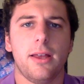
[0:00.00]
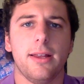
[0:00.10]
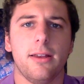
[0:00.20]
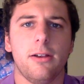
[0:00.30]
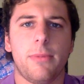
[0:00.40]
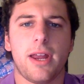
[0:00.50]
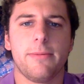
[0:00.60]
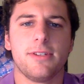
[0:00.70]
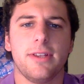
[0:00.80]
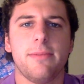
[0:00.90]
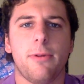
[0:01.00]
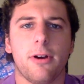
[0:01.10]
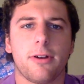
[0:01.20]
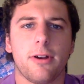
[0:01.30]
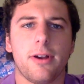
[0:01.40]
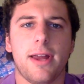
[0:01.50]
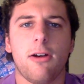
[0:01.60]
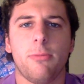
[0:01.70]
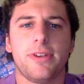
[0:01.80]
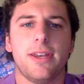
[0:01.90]
Hello, my name is Lee Parker, and I
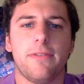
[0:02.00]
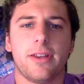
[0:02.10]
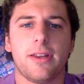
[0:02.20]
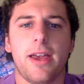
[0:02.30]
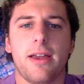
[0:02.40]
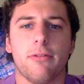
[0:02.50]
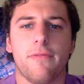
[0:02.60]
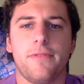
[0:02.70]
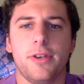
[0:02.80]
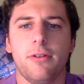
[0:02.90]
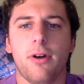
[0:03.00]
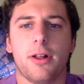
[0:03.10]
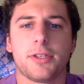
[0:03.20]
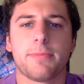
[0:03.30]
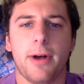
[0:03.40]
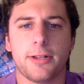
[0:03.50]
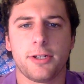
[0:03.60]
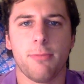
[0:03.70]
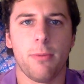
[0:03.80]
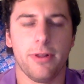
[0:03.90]
will be giving a review on
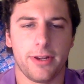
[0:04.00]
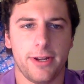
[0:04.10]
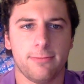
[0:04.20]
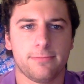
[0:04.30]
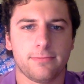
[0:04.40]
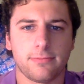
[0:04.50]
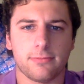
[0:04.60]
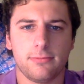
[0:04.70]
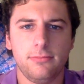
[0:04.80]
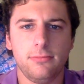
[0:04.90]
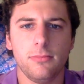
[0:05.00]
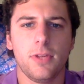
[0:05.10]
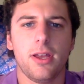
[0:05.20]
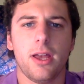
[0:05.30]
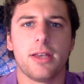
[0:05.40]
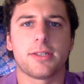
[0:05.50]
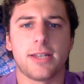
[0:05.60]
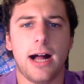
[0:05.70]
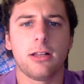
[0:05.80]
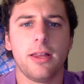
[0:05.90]
sponsored mobility. A
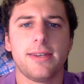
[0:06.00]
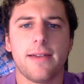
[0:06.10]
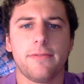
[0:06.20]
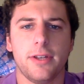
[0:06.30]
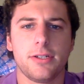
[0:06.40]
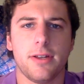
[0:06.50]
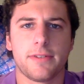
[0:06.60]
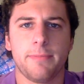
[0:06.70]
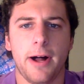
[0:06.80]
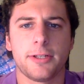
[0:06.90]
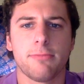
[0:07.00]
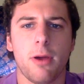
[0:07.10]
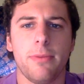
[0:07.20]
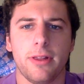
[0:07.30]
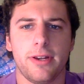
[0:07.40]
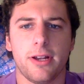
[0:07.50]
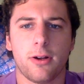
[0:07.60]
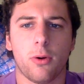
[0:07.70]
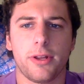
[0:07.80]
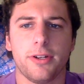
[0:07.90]
scholarly definition of sponsored mobility,
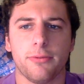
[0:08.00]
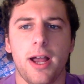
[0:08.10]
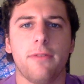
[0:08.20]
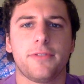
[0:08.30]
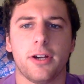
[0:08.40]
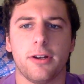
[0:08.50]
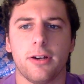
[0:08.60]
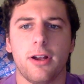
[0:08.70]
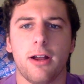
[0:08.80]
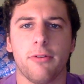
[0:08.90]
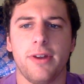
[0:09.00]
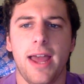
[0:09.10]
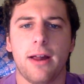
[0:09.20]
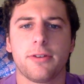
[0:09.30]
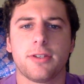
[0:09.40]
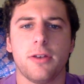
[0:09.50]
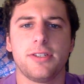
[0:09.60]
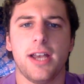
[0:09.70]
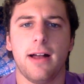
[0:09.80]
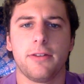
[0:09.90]
according to Ralph Turner, a renowned
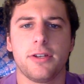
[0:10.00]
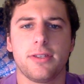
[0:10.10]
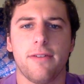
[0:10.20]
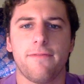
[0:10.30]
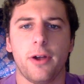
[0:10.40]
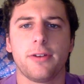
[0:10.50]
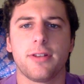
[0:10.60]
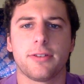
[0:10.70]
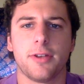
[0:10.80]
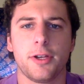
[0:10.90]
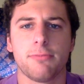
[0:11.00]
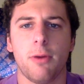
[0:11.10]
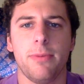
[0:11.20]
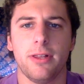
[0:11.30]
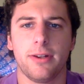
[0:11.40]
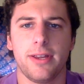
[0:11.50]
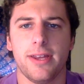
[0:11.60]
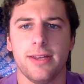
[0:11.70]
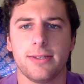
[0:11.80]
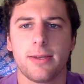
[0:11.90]
sociologist that focused on social mobility,
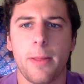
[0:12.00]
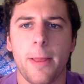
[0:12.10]
is